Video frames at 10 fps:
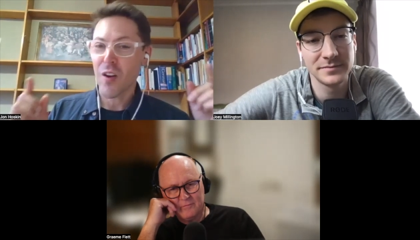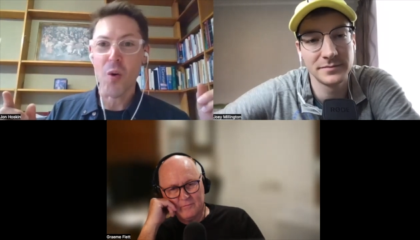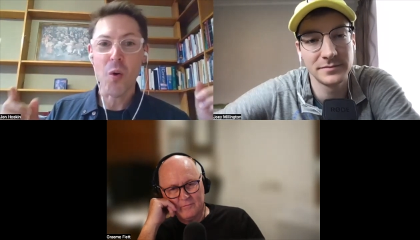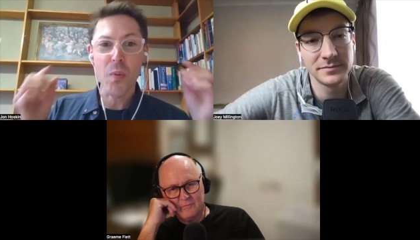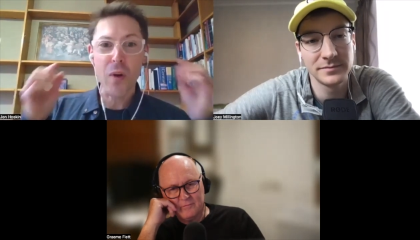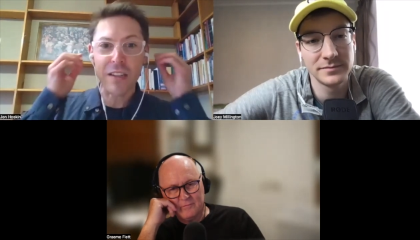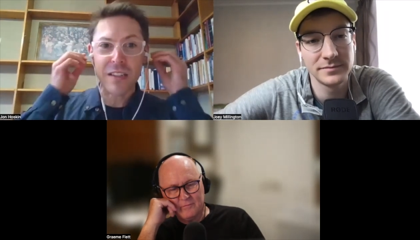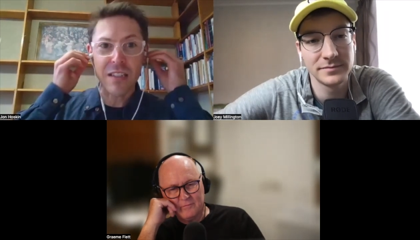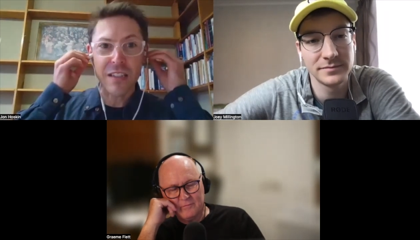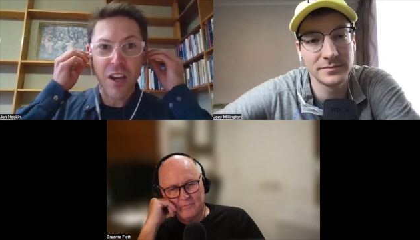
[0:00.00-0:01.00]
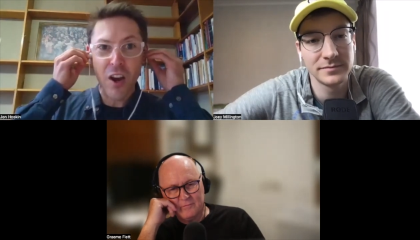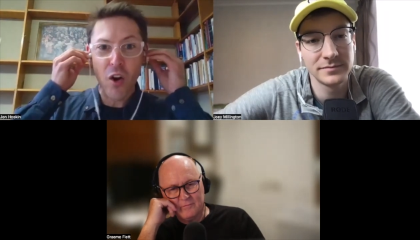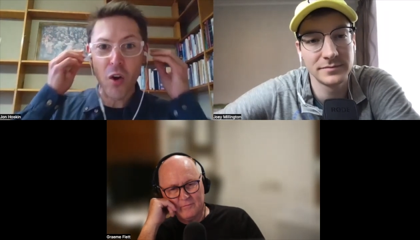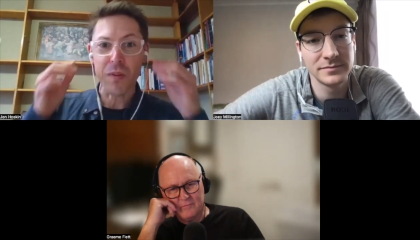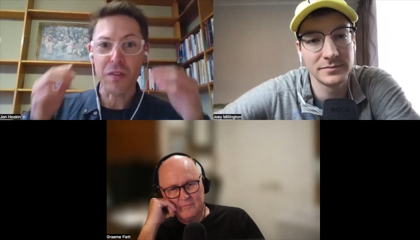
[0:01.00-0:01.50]
Speaker 1: all practices
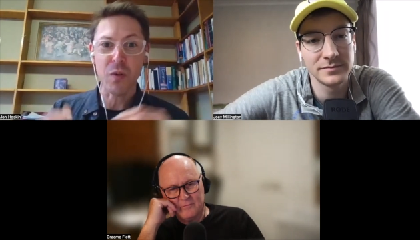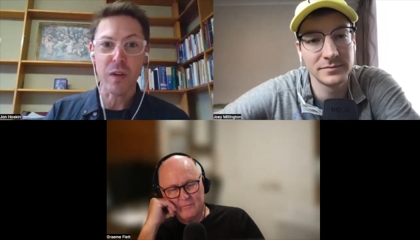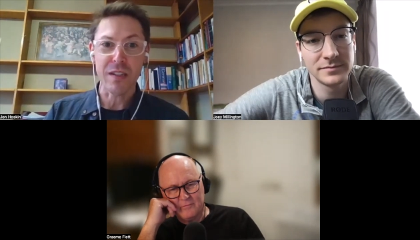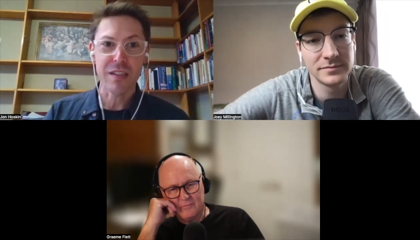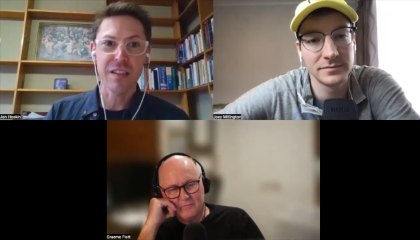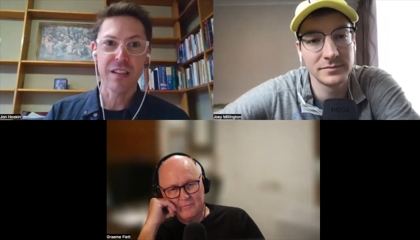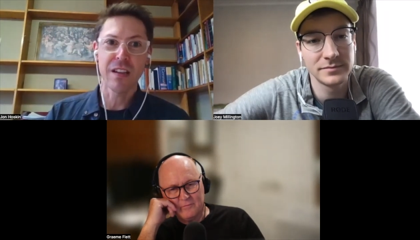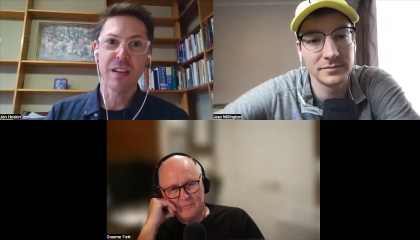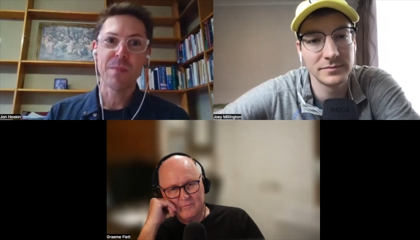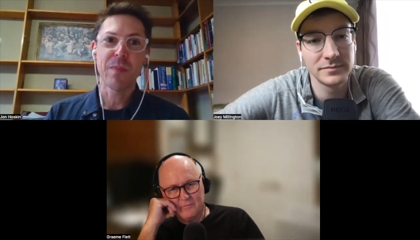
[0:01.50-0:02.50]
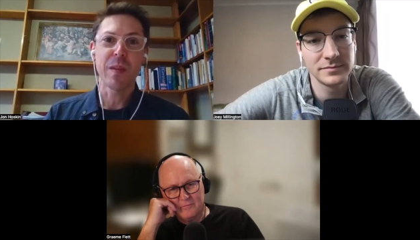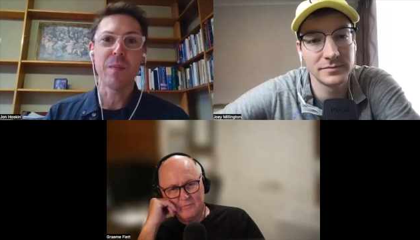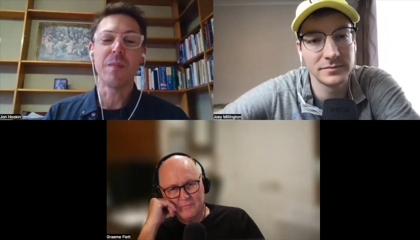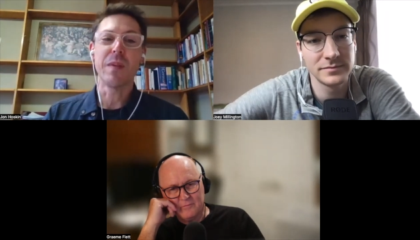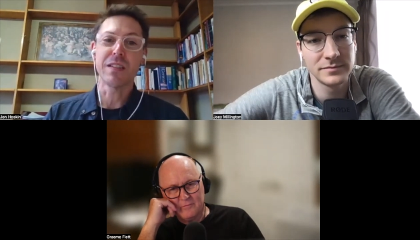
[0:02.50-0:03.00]
are open to us,
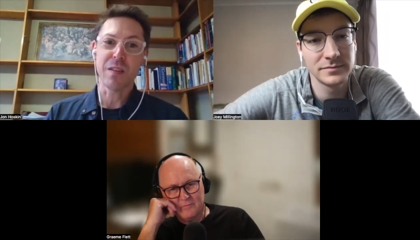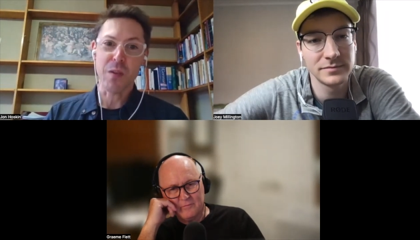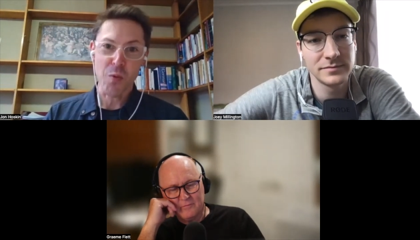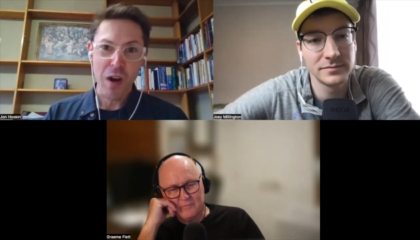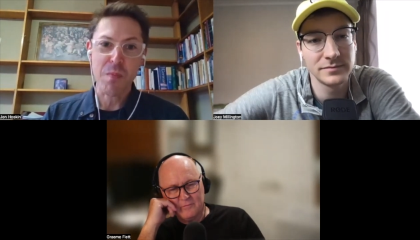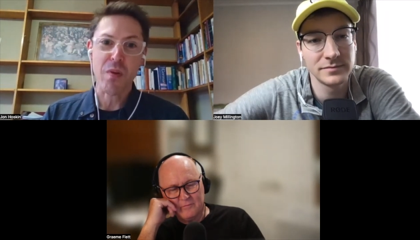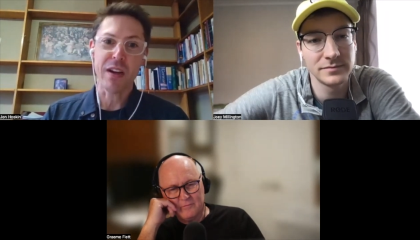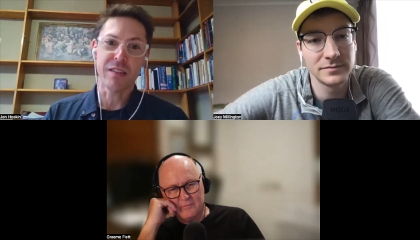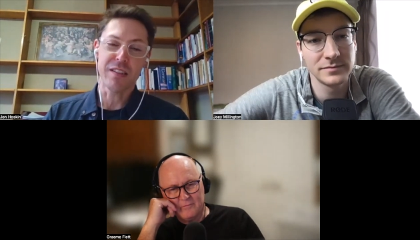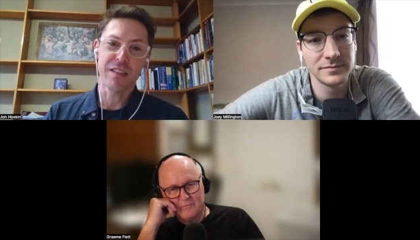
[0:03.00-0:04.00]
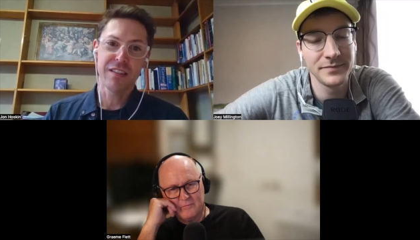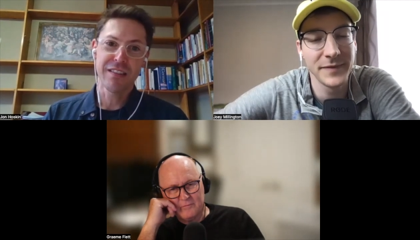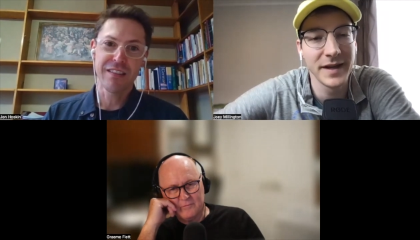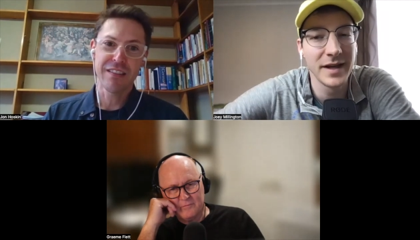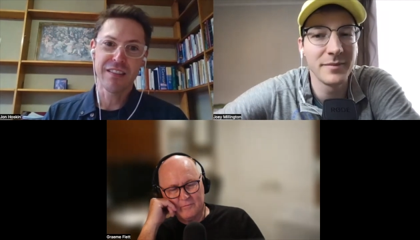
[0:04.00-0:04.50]
but is it the right practice?
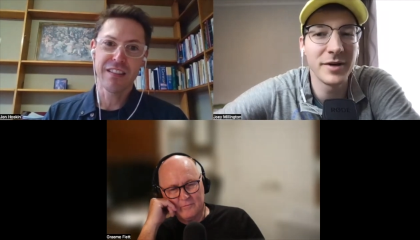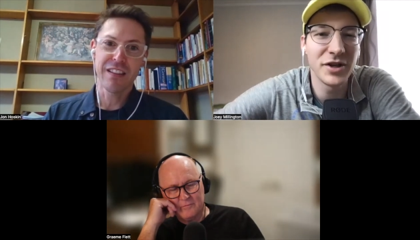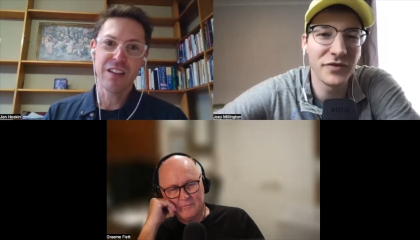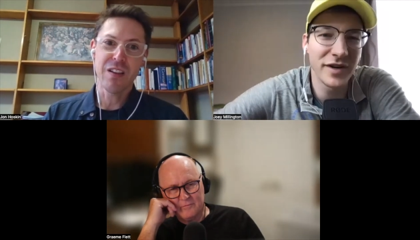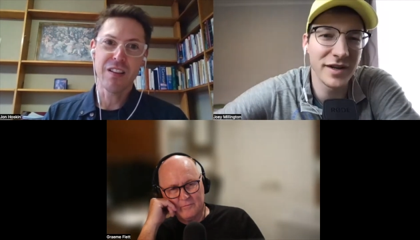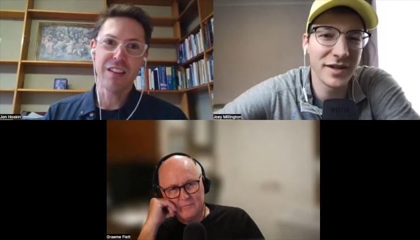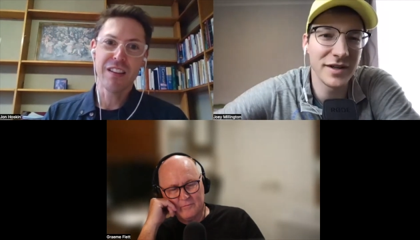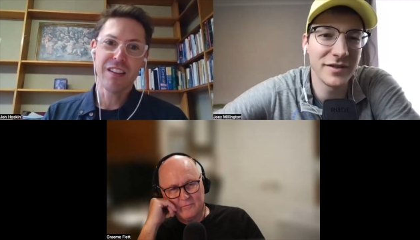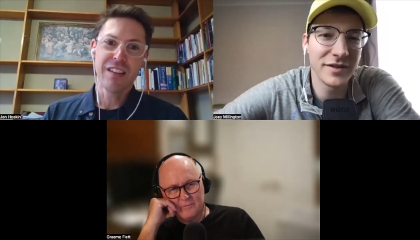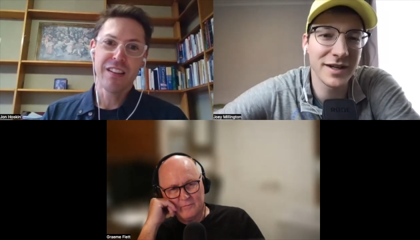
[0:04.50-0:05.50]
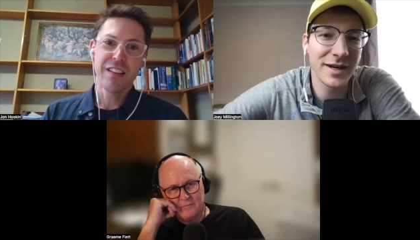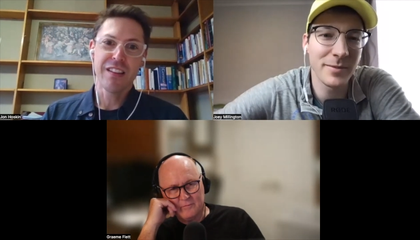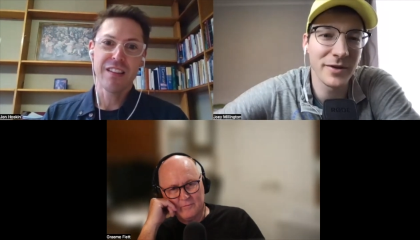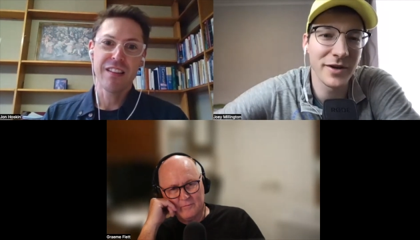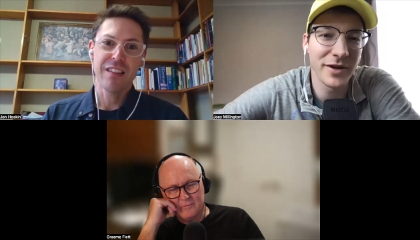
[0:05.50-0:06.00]
Speaker 2: But you've got, you've got to
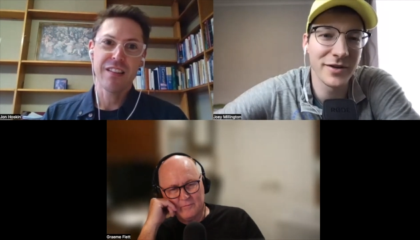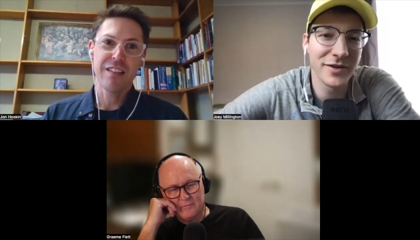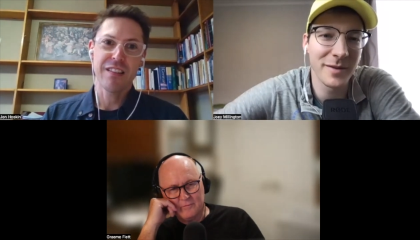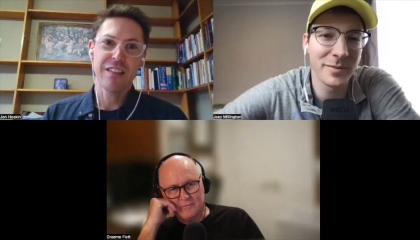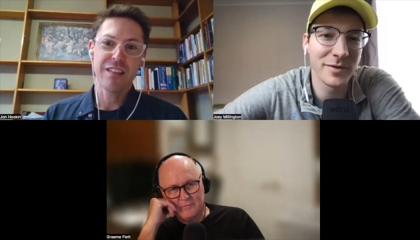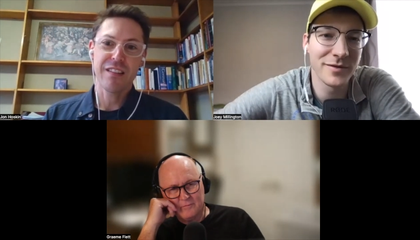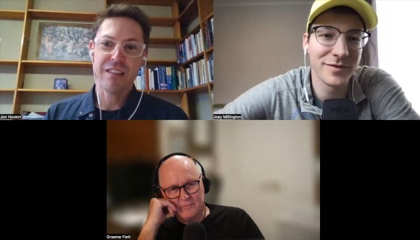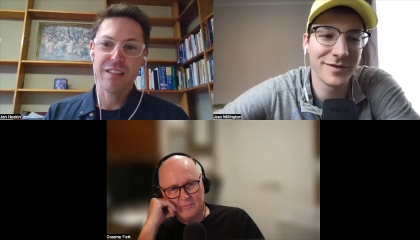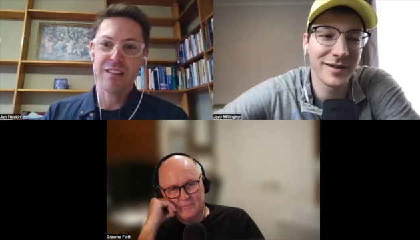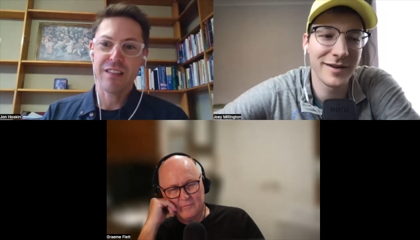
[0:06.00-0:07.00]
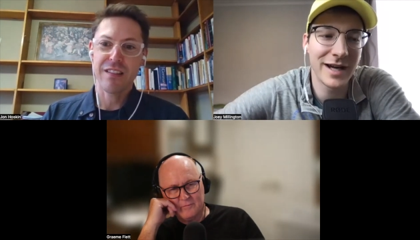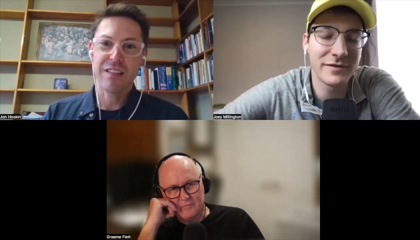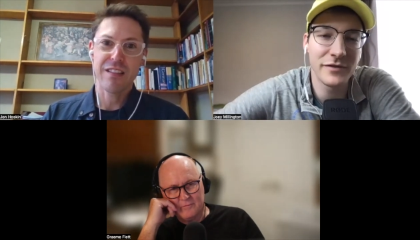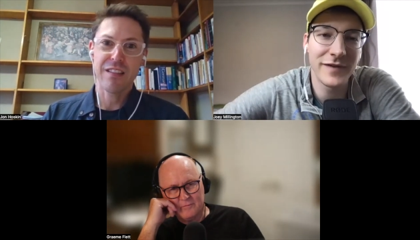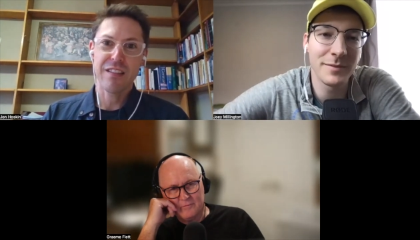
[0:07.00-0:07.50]
couple it on top of I
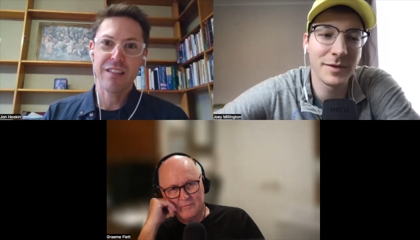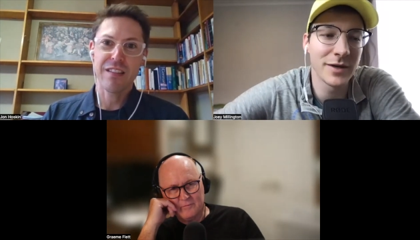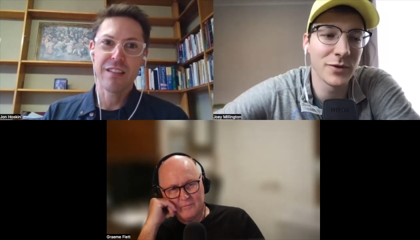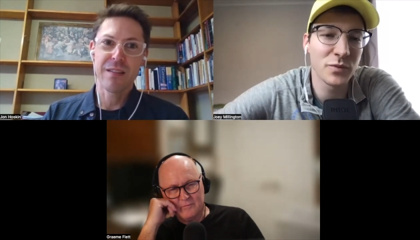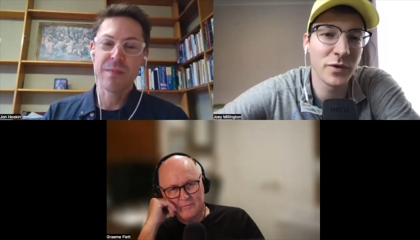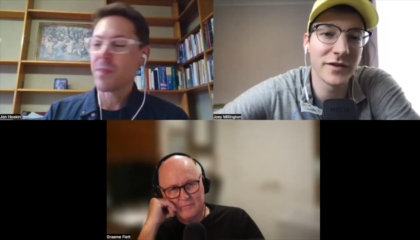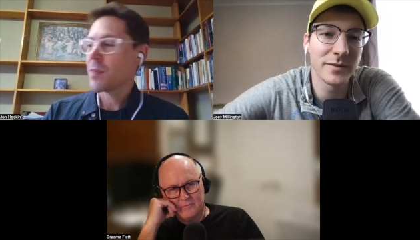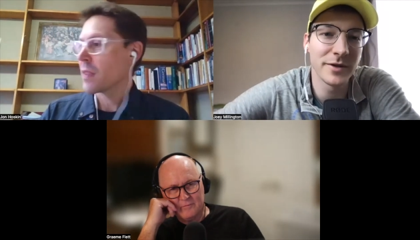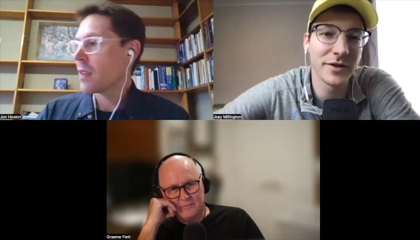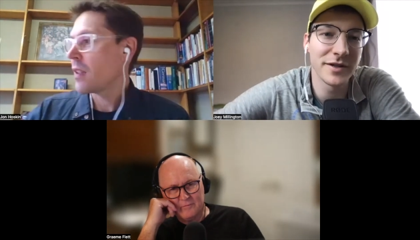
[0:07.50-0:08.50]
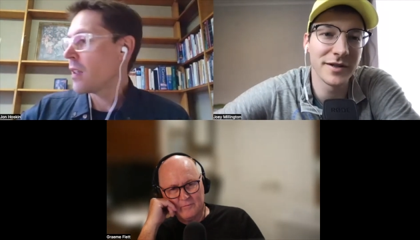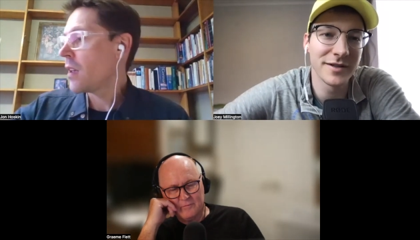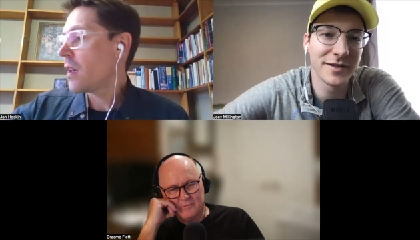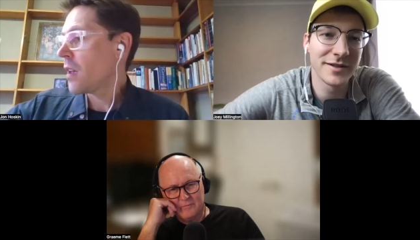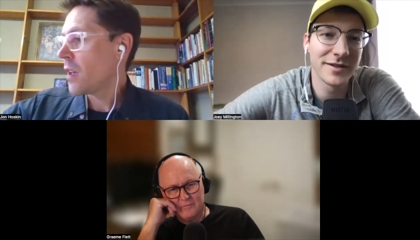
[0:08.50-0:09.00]
have a family and a responsibility.
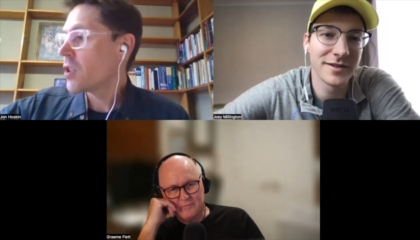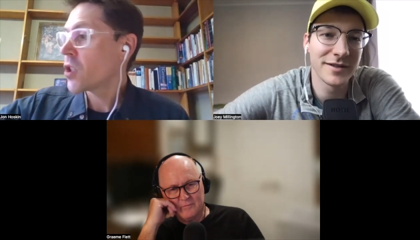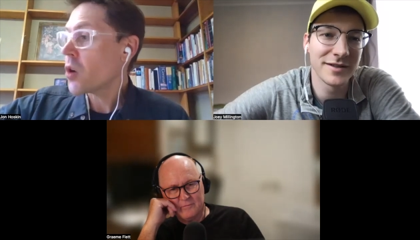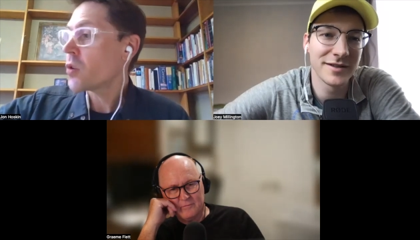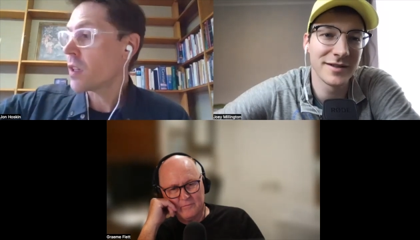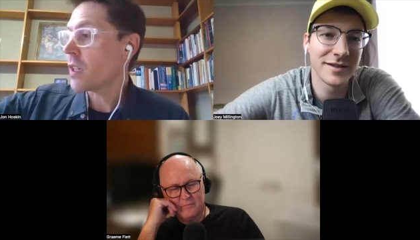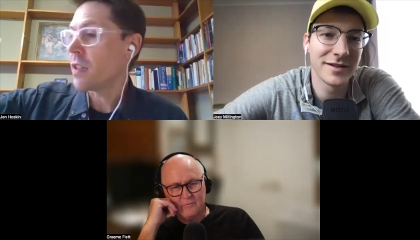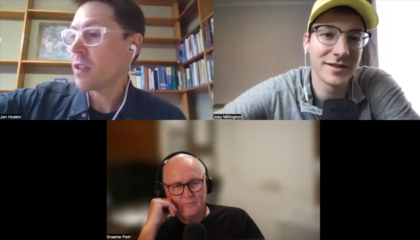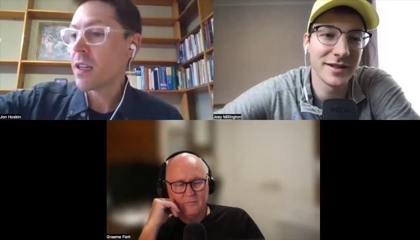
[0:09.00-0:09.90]
Totally.